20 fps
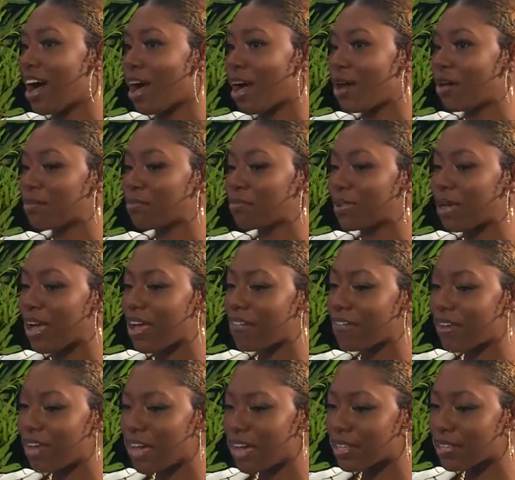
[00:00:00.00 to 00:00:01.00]

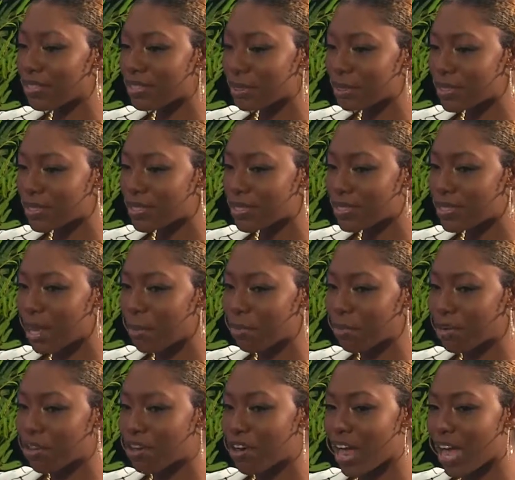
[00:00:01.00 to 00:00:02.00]
If I had to
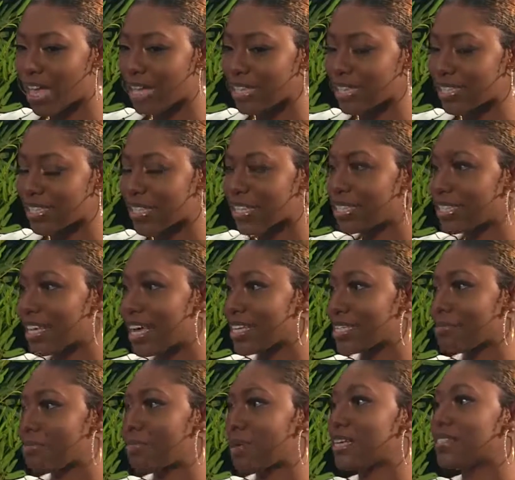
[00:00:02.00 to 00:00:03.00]
summarize it
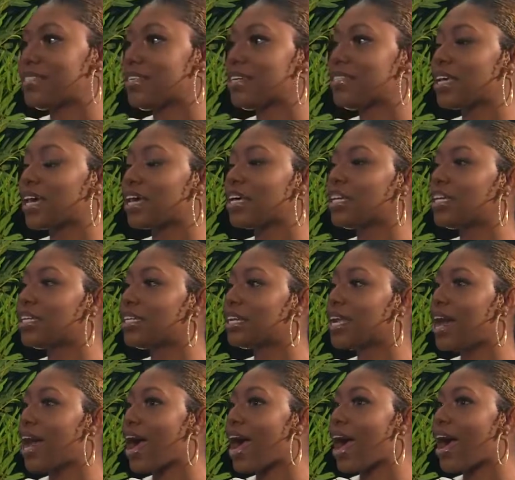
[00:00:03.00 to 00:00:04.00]
as best as I could,
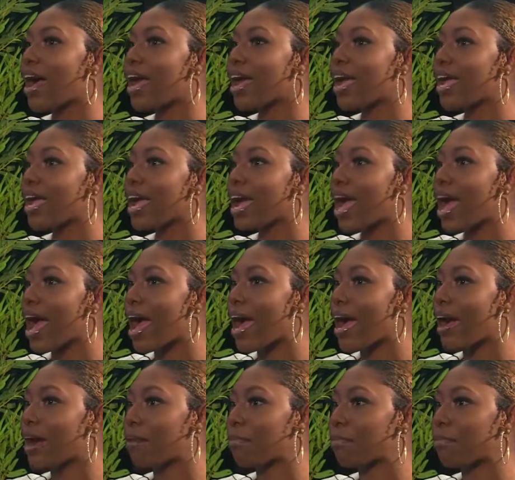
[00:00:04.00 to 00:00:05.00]
I
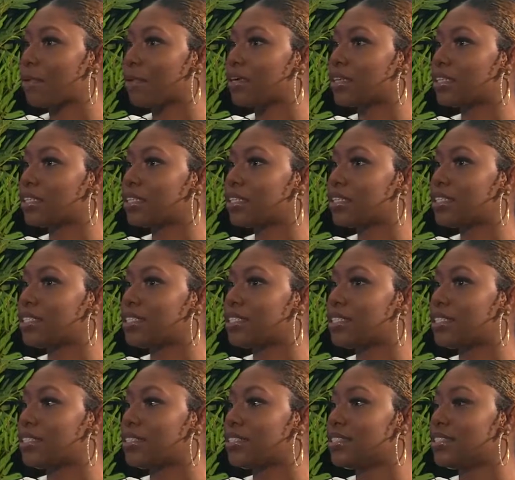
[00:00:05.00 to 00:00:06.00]
am
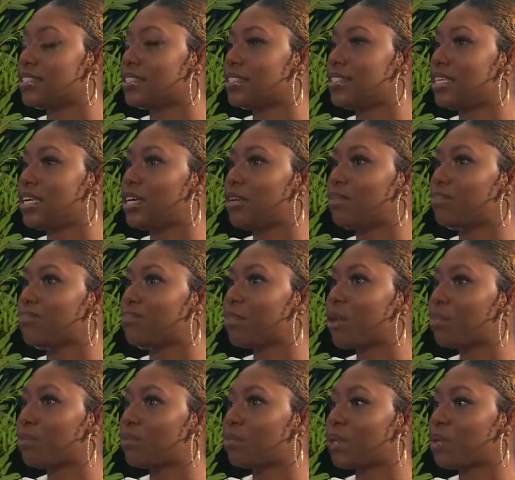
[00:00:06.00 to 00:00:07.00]

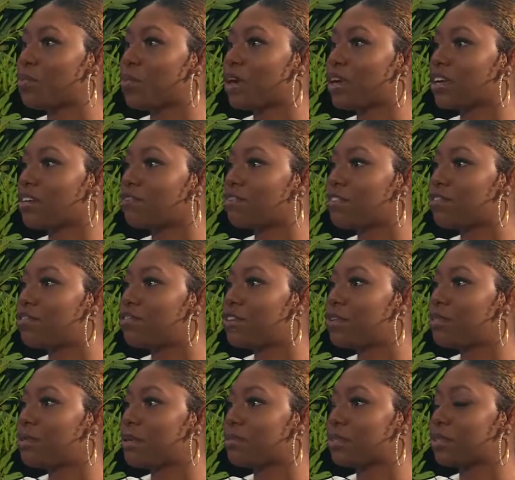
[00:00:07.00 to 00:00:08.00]
probably one of the
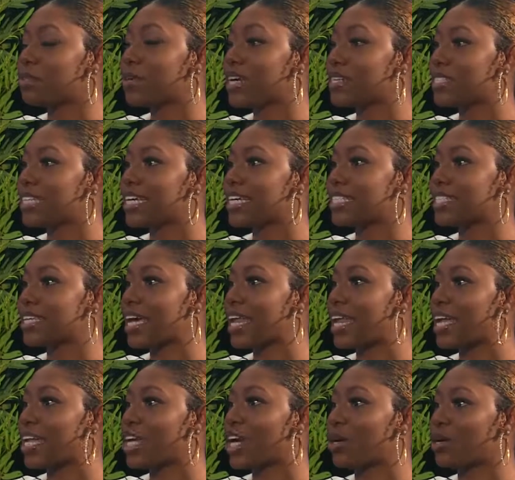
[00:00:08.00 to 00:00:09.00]
few people who has the
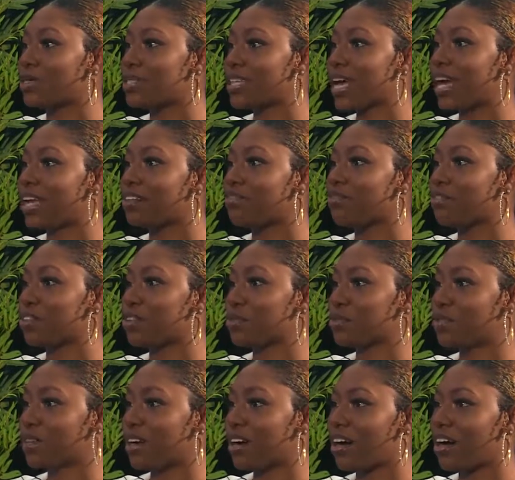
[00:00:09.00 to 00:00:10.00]
inside and the outside
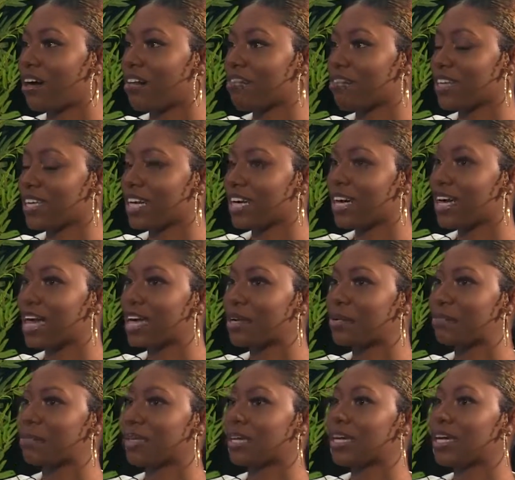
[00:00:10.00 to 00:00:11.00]
view of the
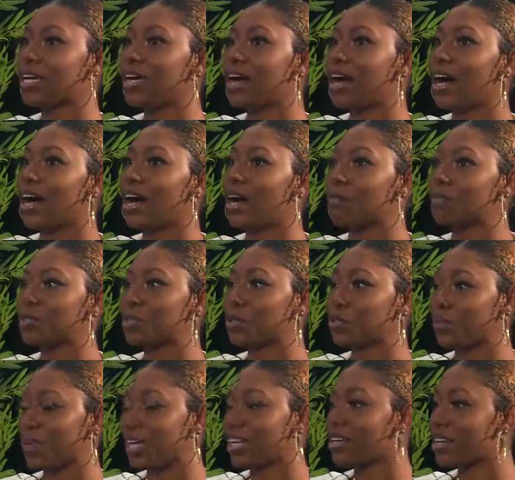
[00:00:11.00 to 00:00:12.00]
academy.
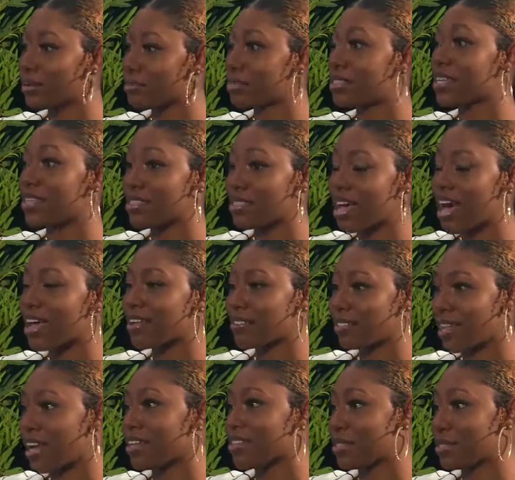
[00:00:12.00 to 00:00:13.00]
So when it comes to that,
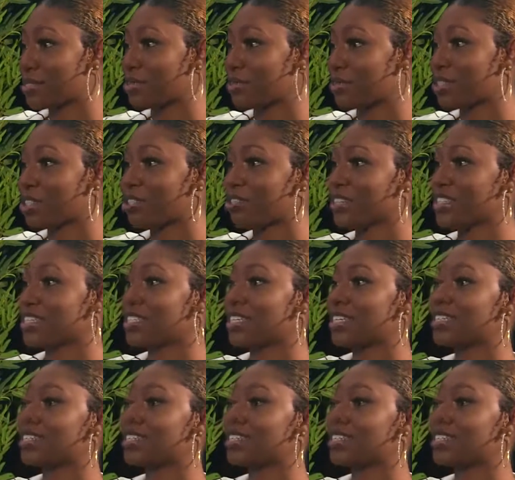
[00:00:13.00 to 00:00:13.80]
that's who Shereese is.